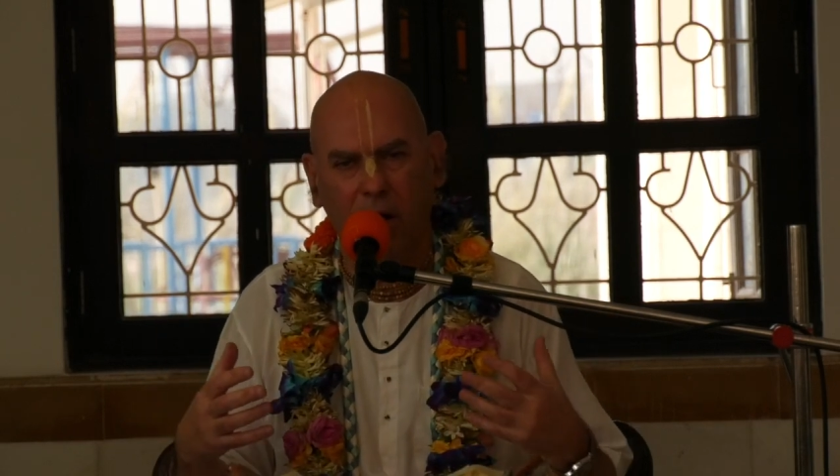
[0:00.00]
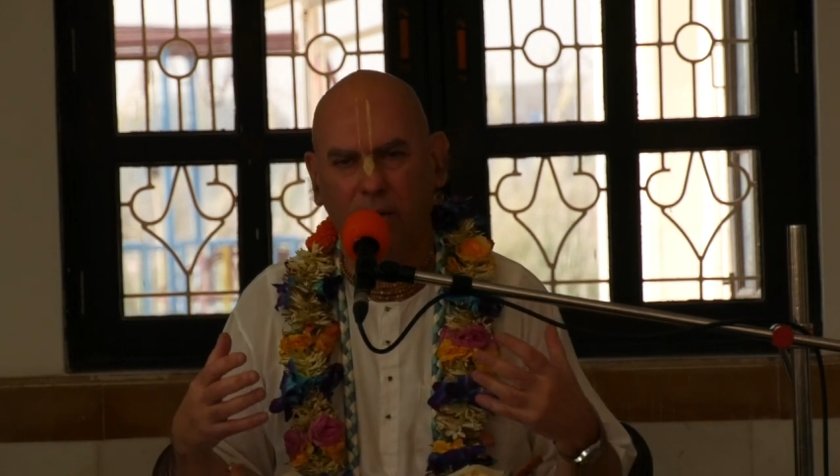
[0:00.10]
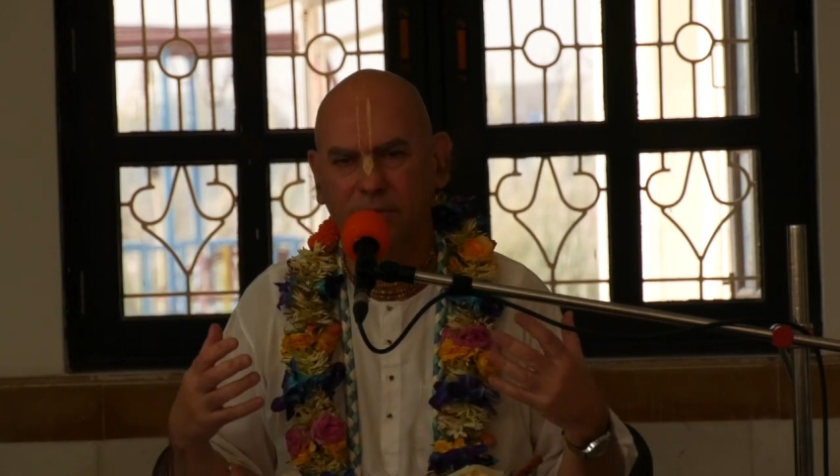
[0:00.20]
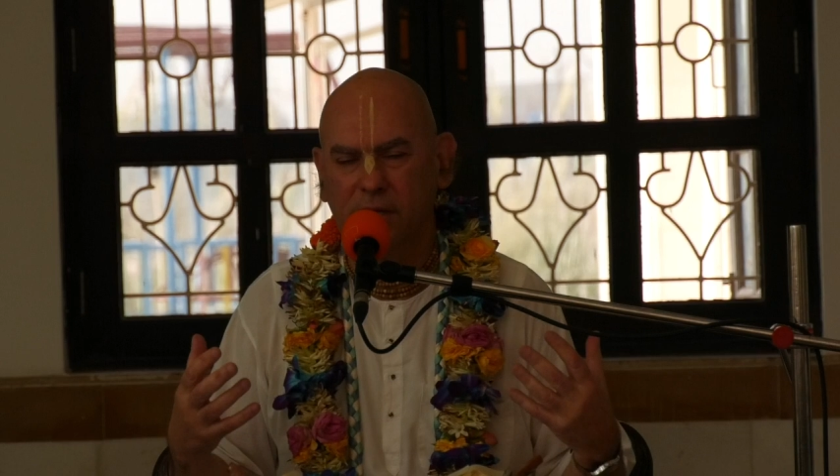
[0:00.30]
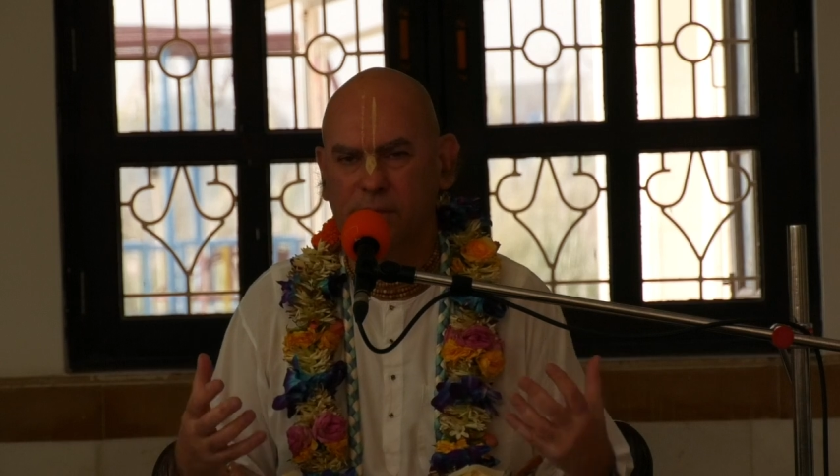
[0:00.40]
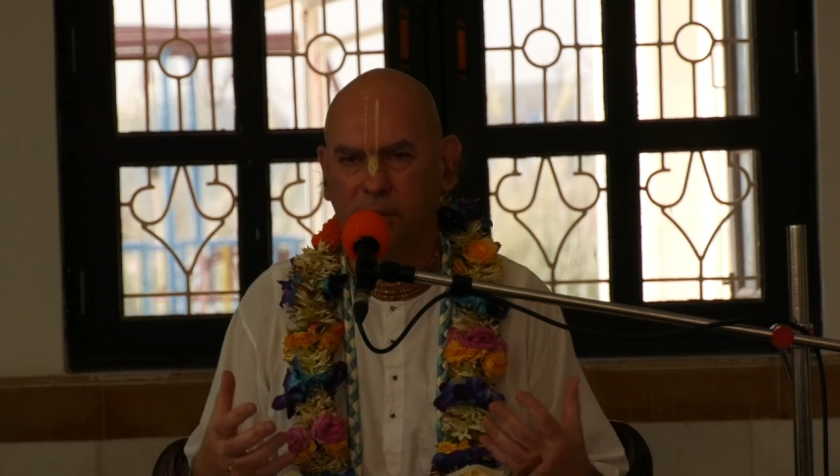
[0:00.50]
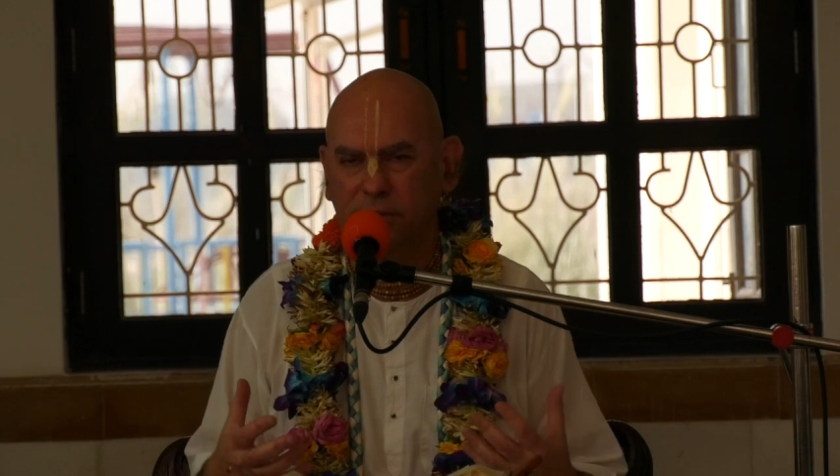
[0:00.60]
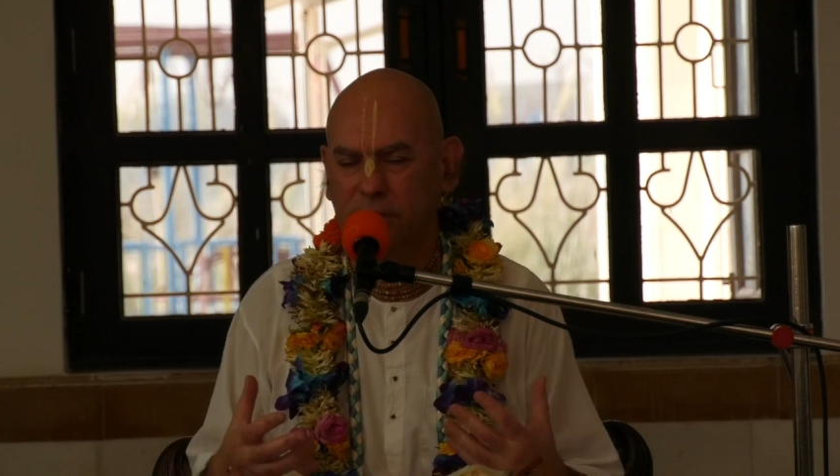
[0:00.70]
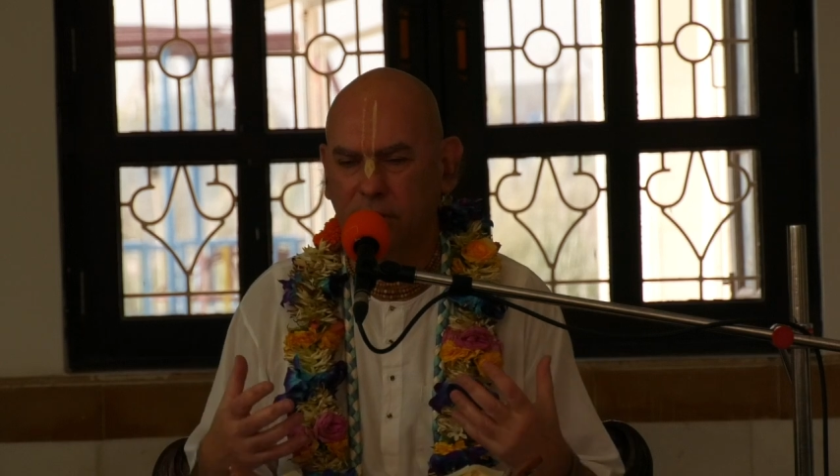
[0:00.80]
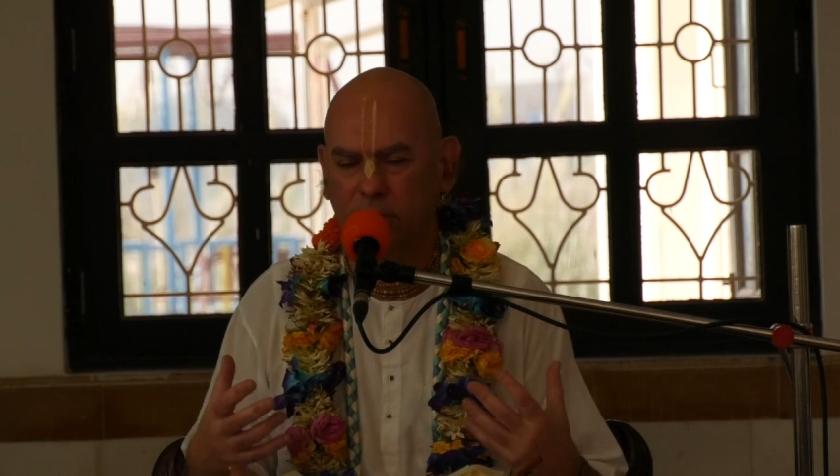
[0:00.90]
of this
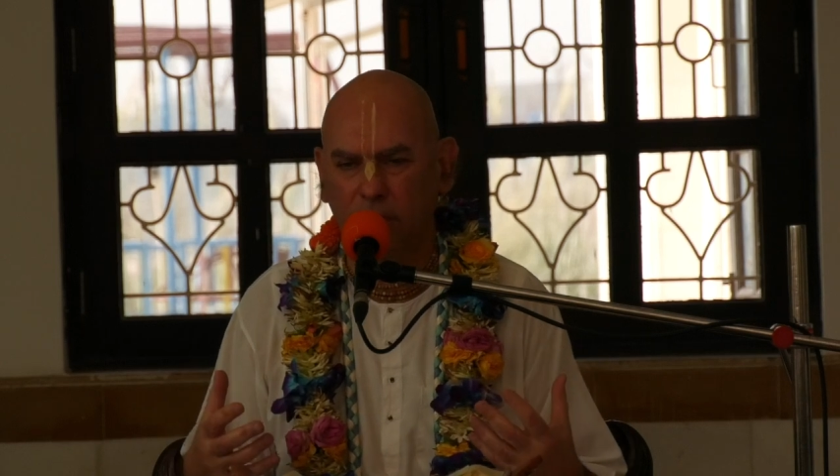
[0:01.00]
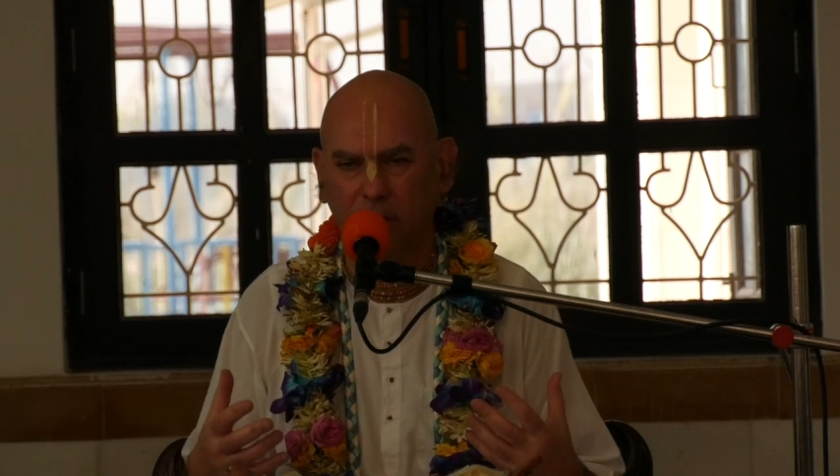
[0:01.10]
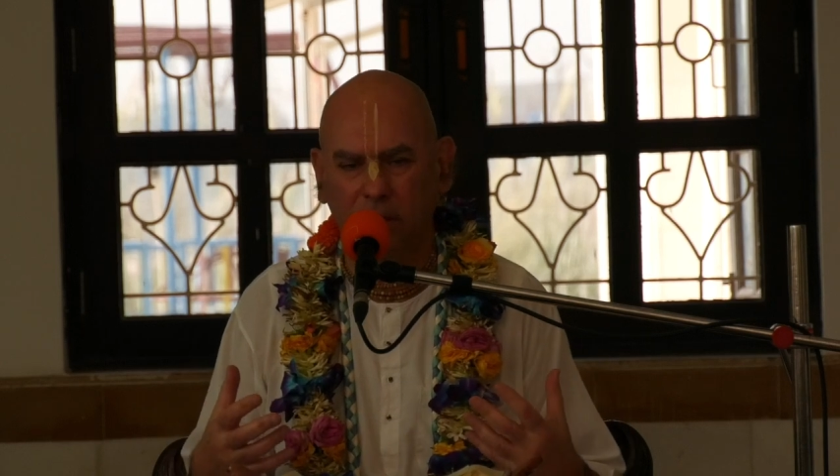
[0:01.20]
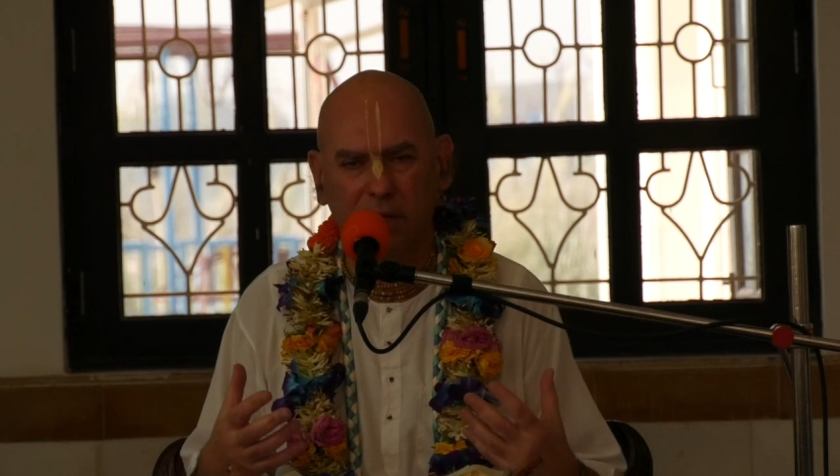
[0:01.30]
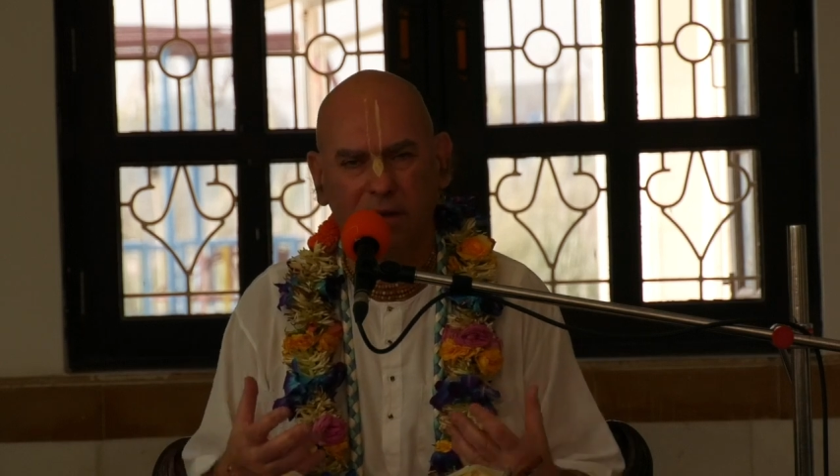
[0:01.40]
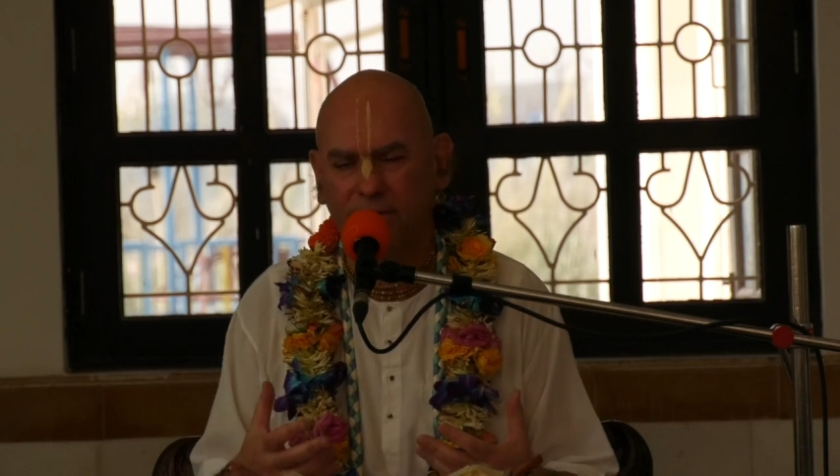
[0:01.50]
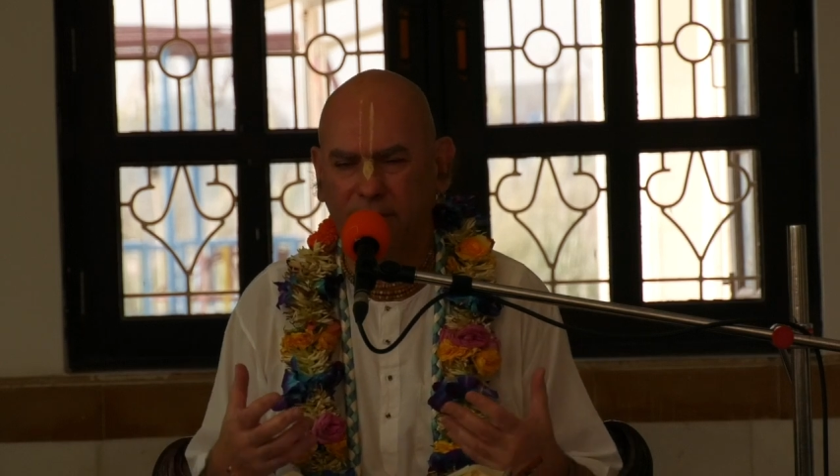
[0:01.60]
material world